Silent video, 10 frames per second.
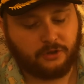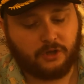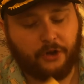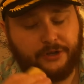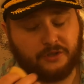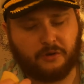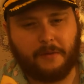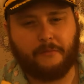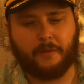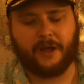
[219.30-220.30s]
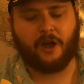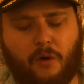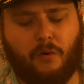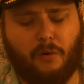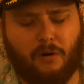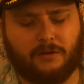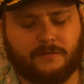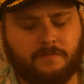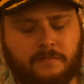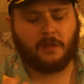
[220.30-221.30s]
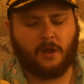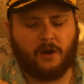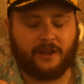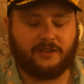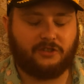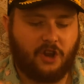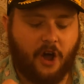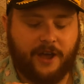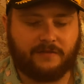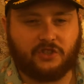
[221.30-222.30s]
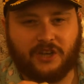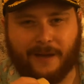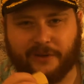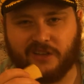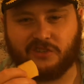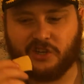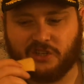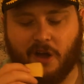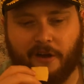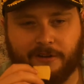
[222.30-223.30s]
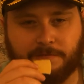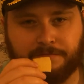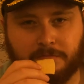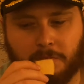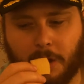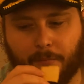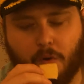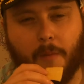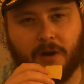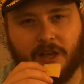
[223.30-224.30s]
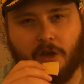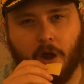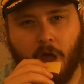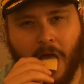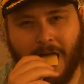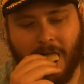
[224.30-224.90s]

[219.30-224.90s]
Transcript: I used to remember it being a like knives jabbing into your tongue. Properly good.